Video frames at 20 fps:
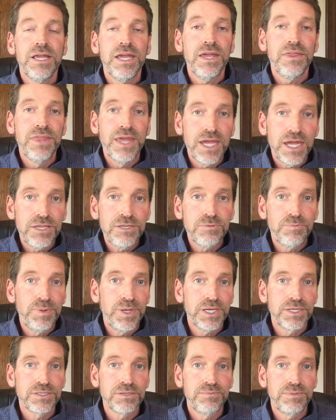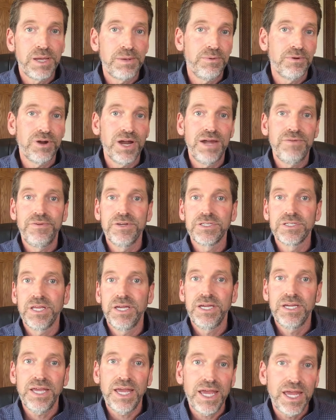And then you pick some demographics
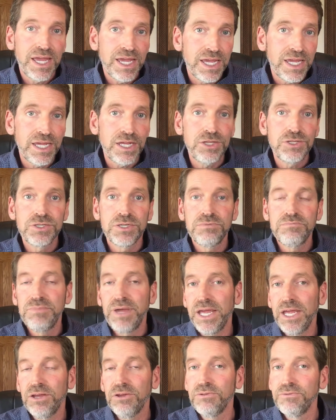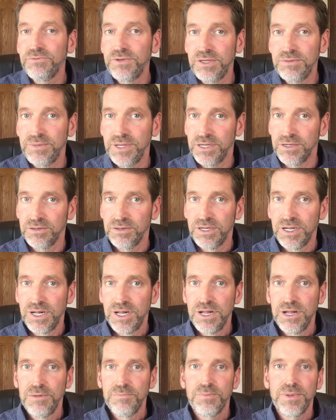like age and male, female.
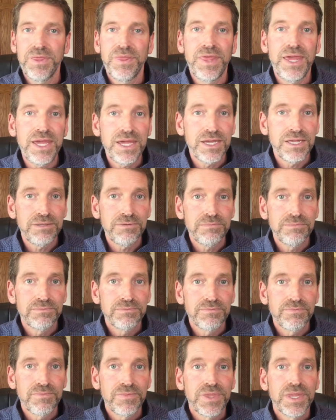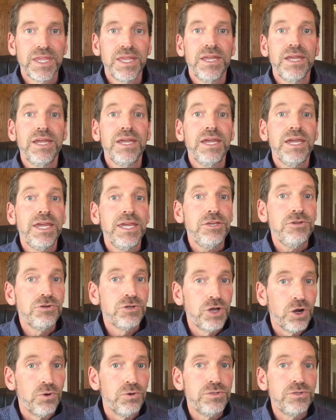But then you
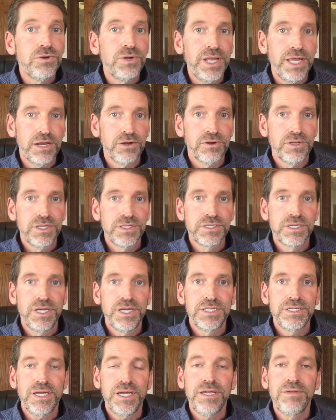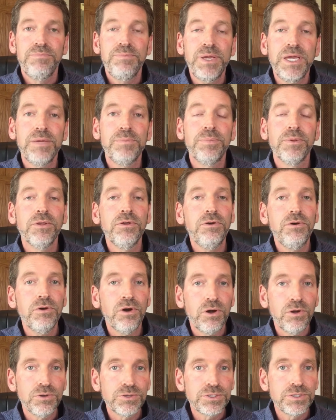go into an area that says, and people who
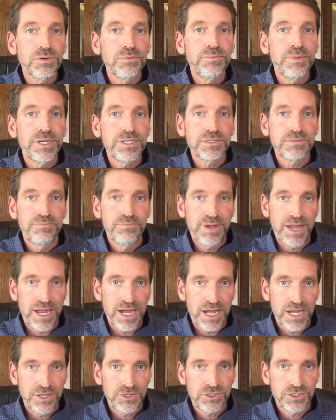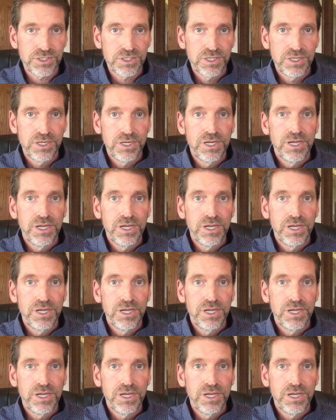also must match